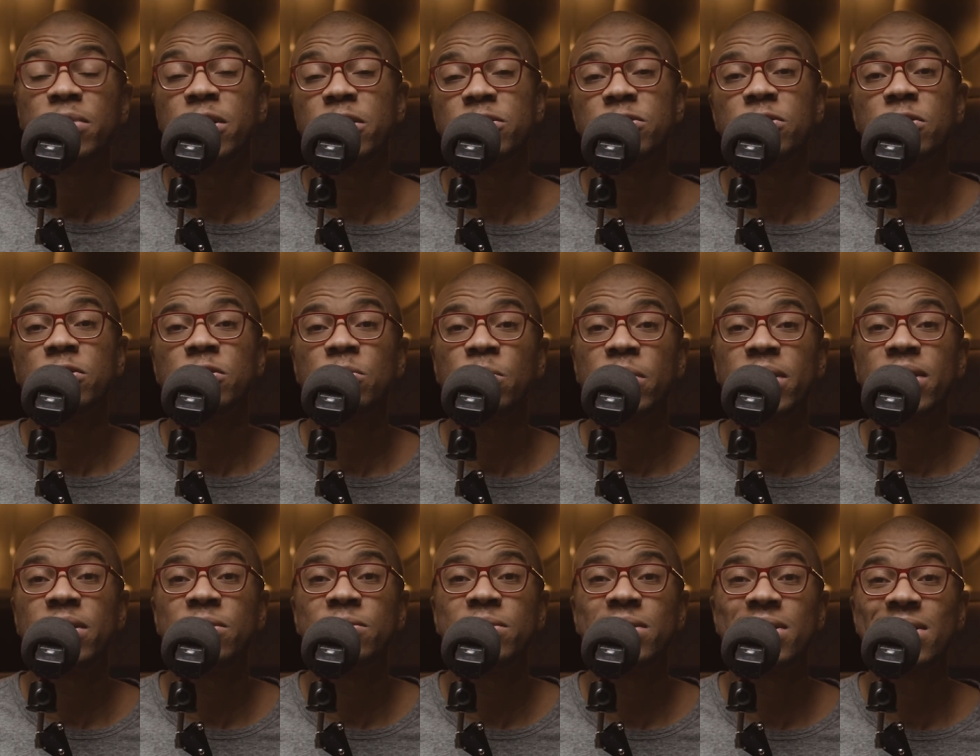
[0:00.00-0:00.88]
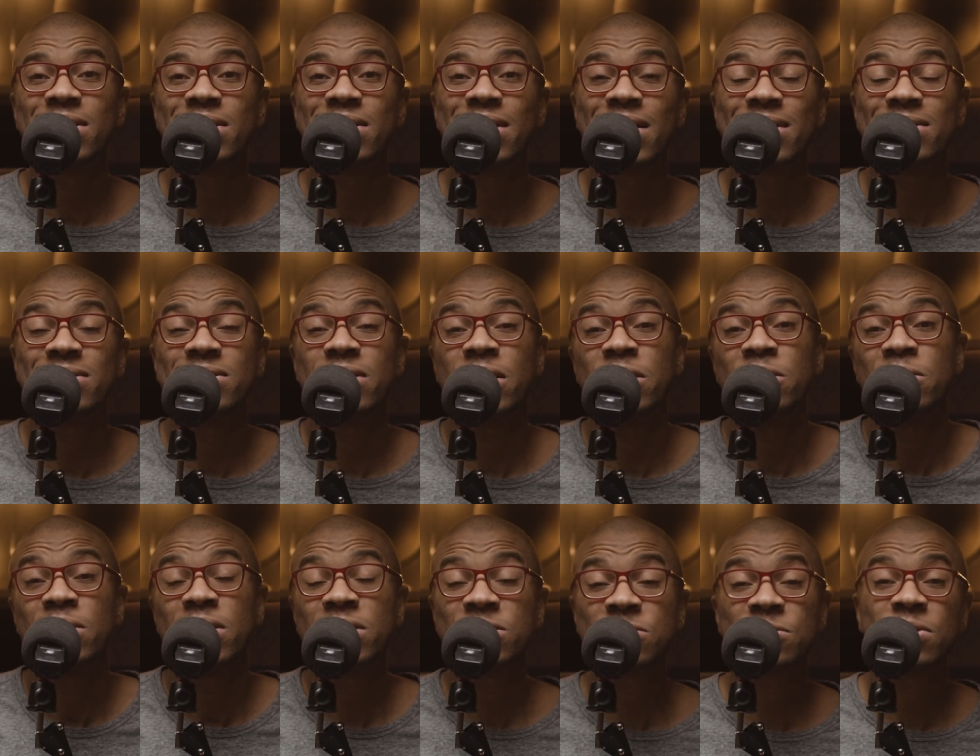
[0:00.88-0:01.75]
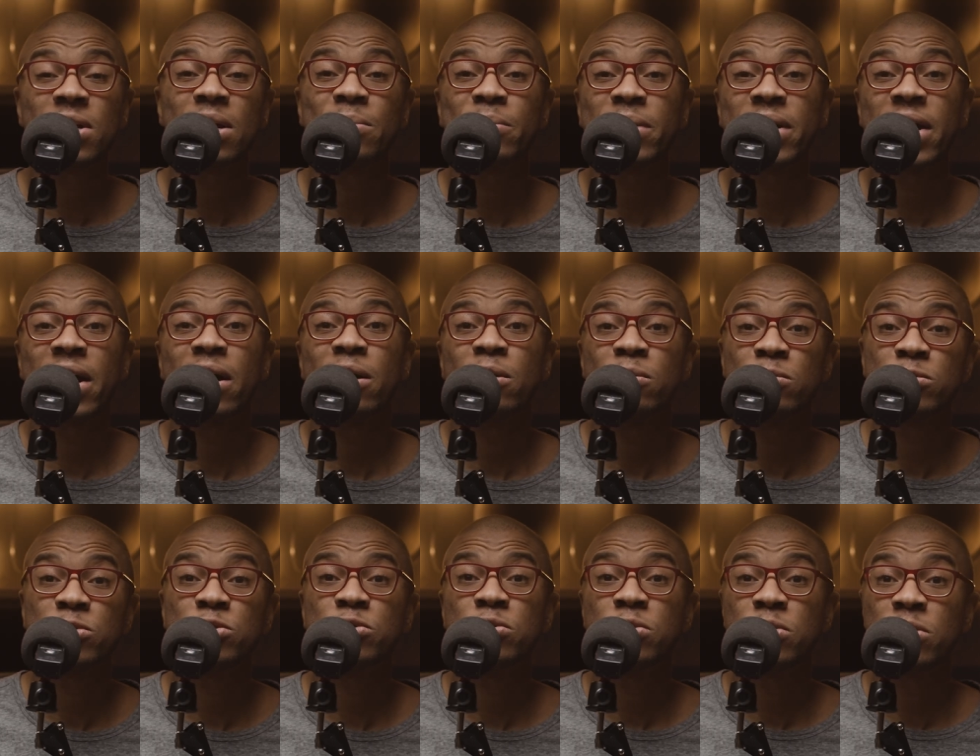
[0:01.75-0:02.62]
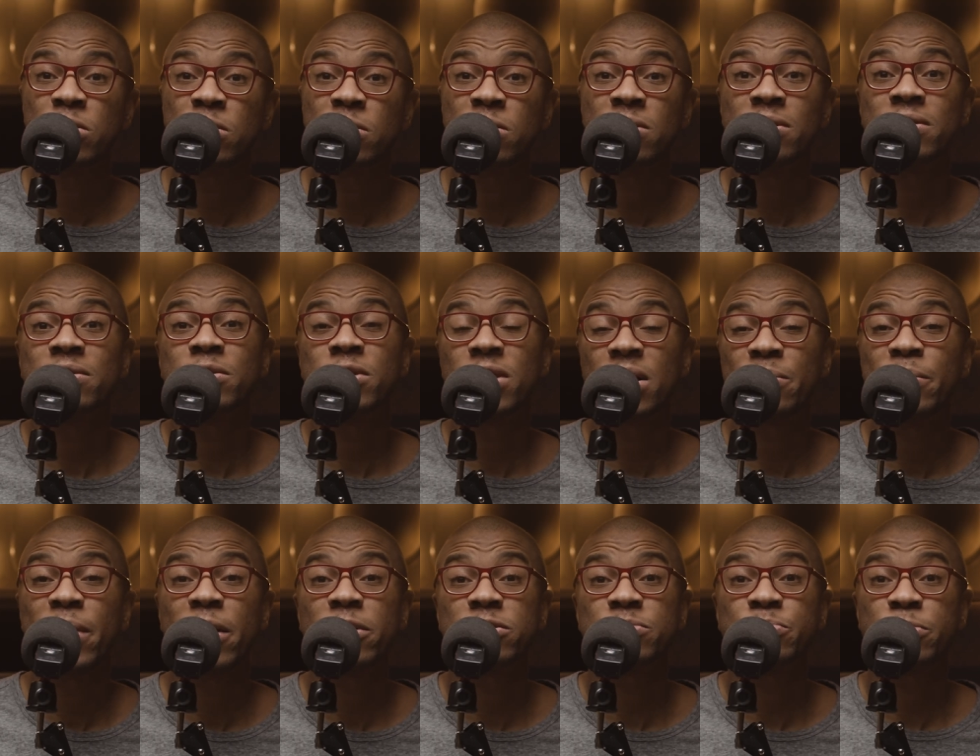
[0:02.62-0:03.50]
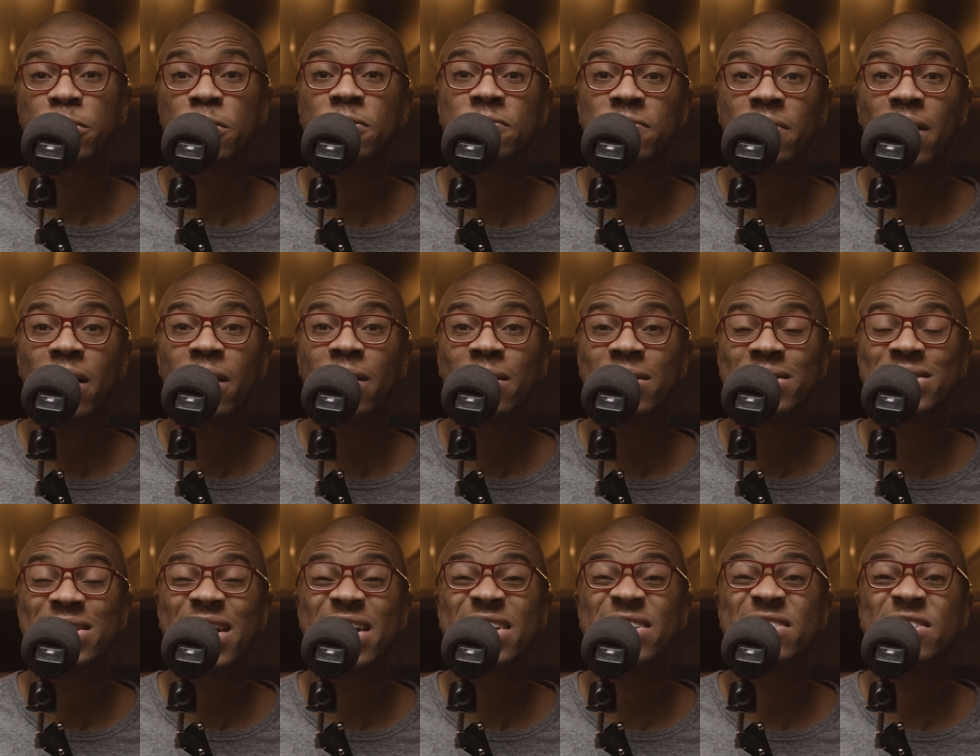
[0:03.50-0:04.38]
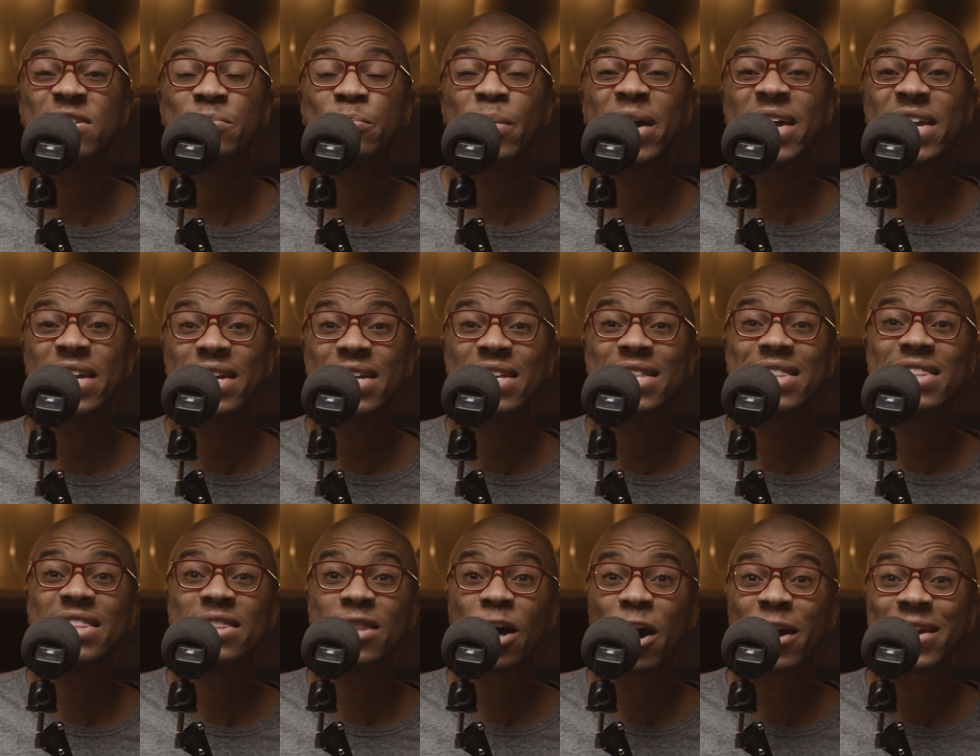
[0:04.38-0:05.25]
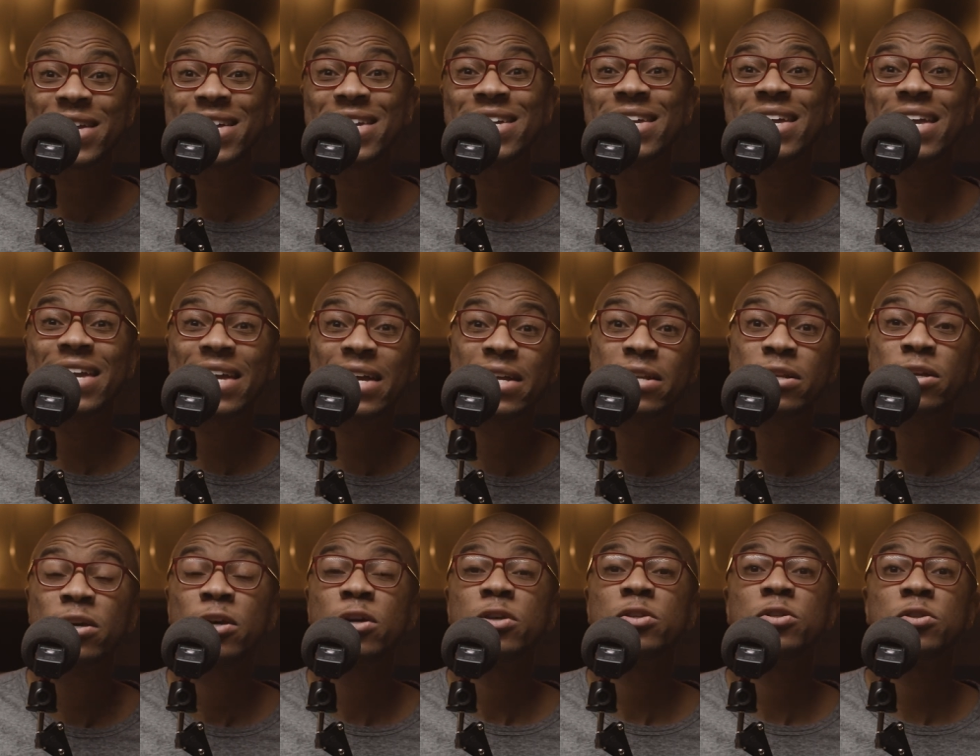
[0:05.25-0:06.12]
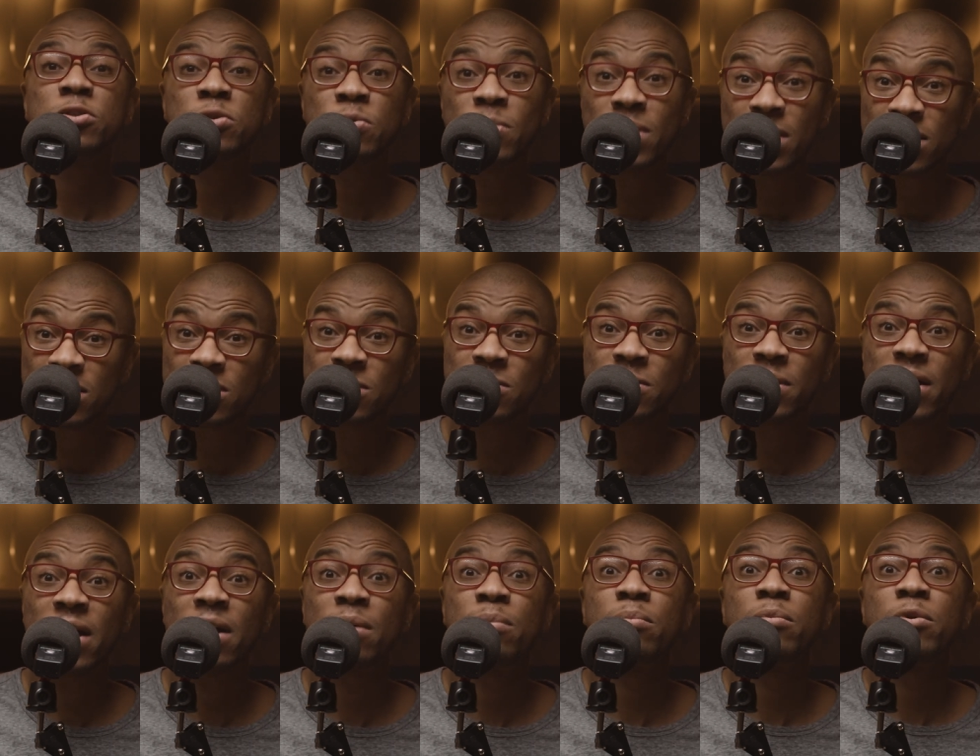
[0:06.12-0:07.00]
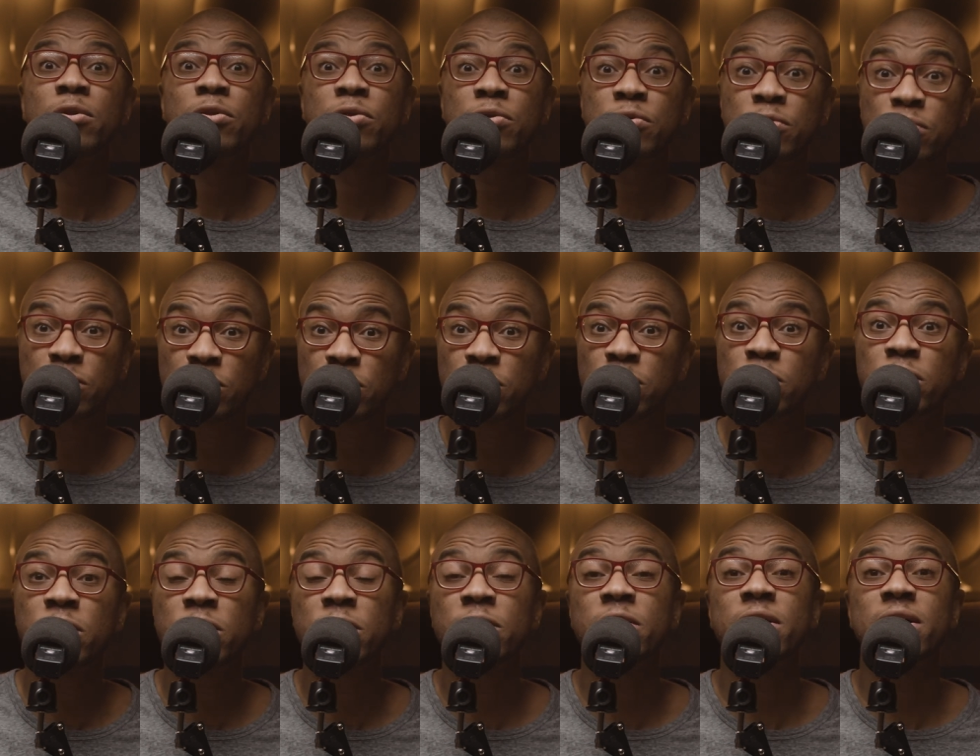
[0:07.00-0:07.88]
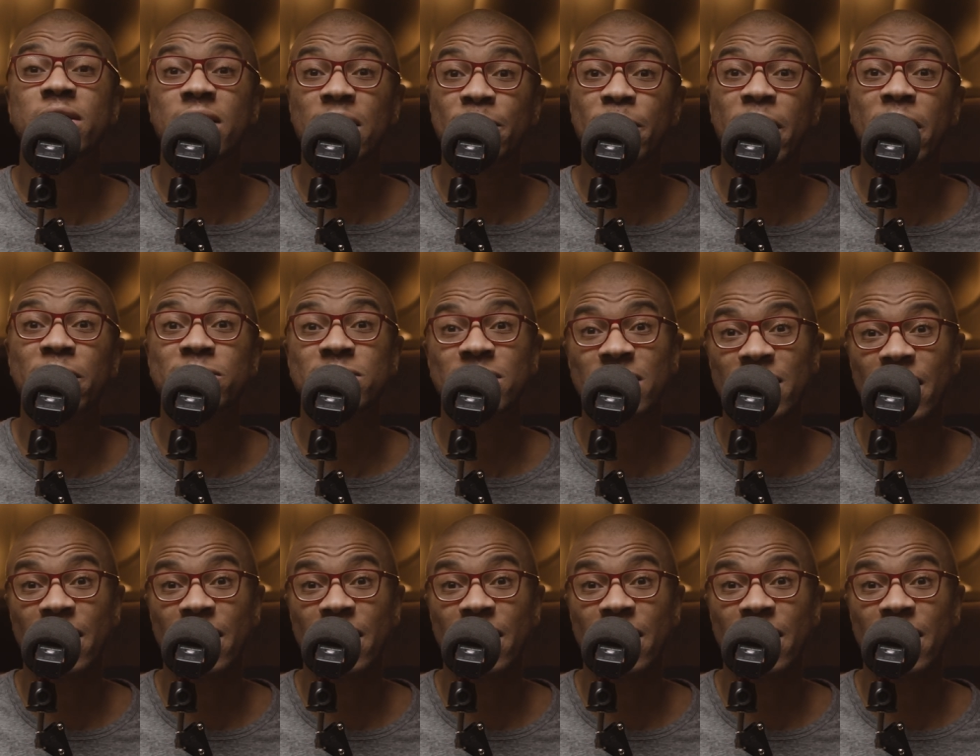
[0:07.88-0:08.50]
because the only way that you can connect, say, your Instagram account to your Clubhouse profile is actually by logging in to Instagram through your Clubhouse